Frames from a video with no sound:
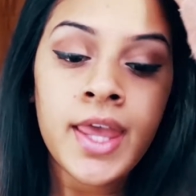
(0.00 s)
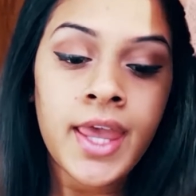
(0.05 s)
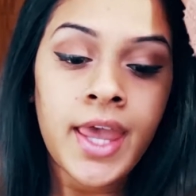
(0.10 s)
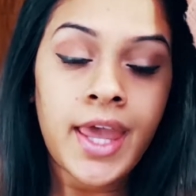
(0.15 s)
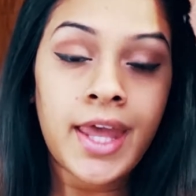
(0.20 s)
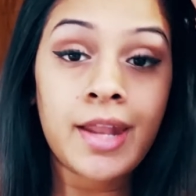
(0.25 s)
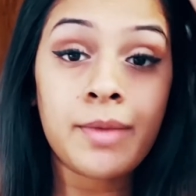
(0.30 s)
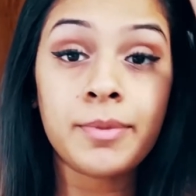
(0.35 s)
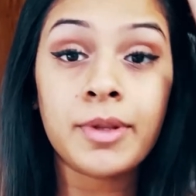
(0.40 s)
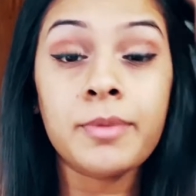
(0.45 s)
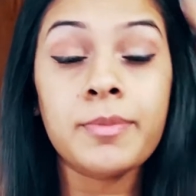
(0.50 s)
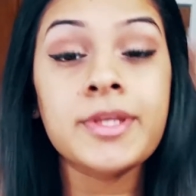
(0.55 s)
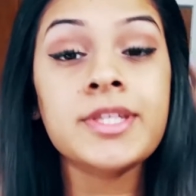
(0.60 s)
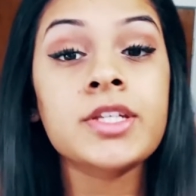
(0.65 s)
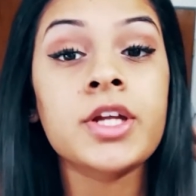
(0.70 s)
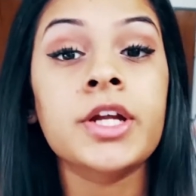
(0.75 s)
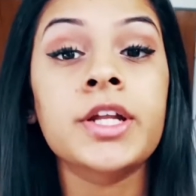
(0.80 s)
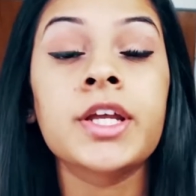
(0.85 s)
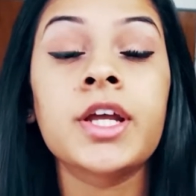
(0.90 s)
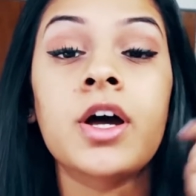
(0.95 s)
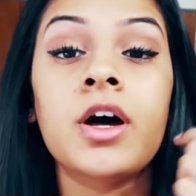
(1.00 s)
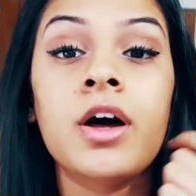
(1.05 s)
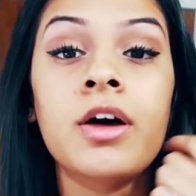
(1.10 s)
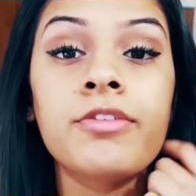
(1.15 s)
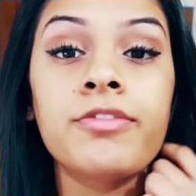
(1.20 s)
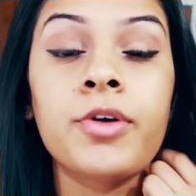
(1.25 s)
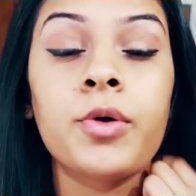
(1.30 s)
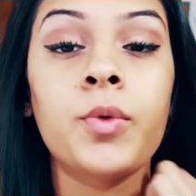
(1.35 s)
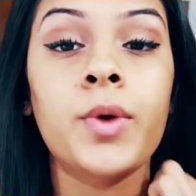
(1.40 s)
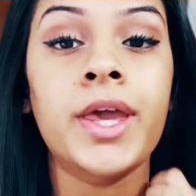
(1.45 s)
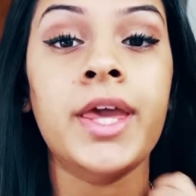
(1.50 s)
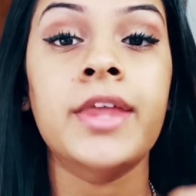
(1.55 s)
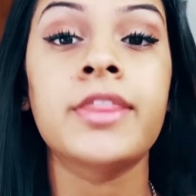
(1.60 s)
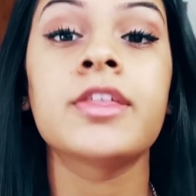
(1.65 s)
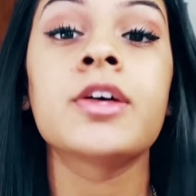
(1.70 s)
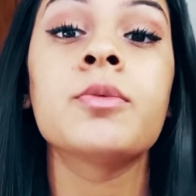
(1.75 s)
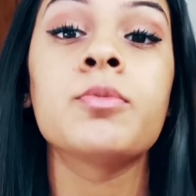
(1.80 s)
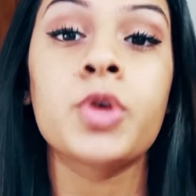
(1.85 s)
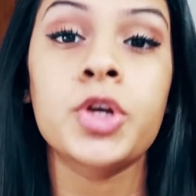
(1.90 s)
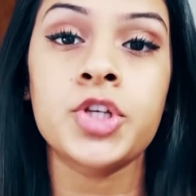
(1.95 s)
And I'm going to be starting off with
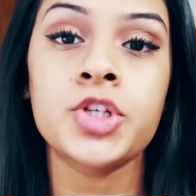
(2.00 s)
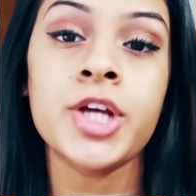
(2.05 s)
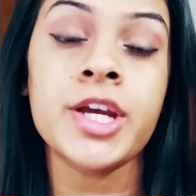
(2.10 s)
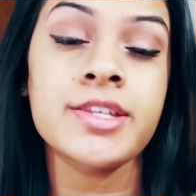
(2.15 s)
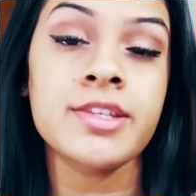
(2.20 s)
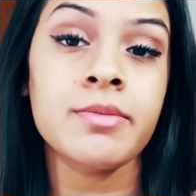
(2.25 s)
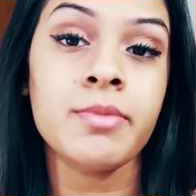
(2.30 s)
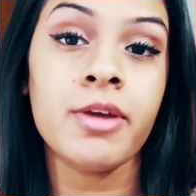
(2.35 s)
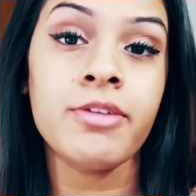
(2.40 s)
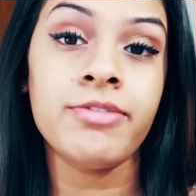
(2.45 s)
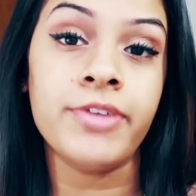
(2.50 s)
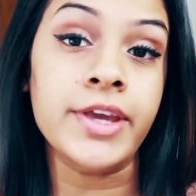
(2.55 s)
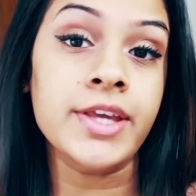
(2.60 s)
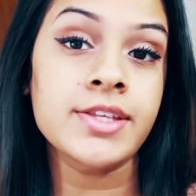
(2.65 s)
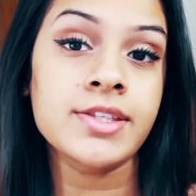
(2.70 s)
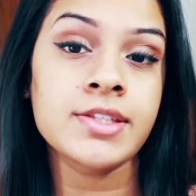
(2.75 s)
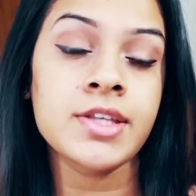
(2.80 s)
moisturizing my face.